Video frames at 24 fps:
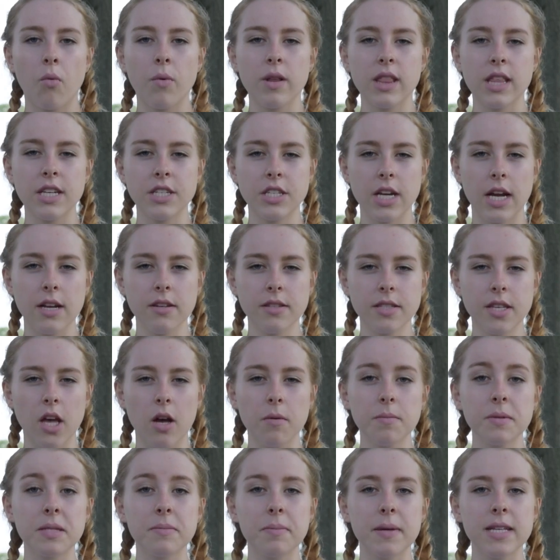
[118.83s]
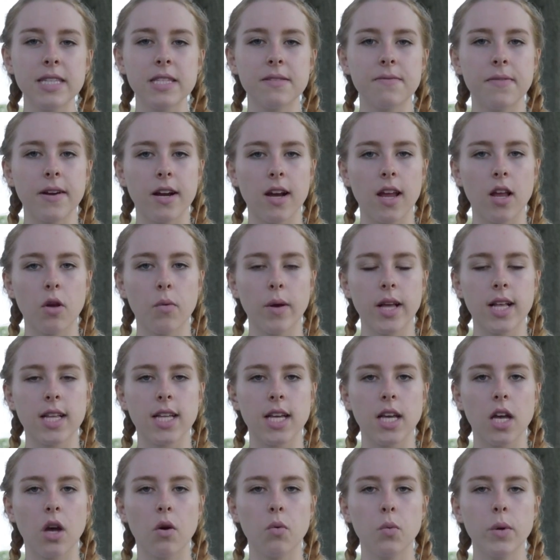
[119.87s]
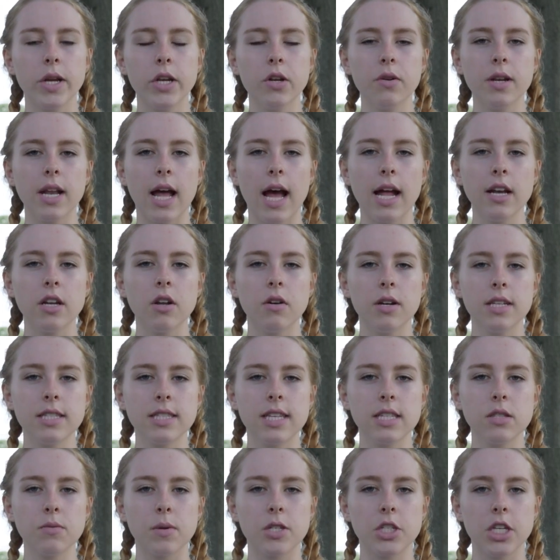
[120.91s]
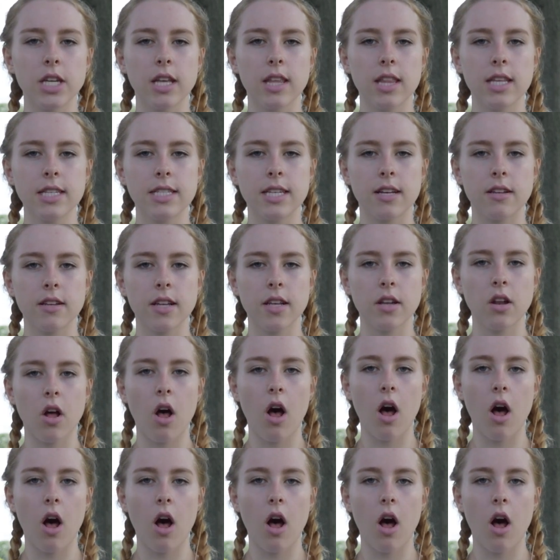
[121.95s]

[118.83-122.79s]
When the gyroscope spins very quickly, we do not notice the switching of the tilt at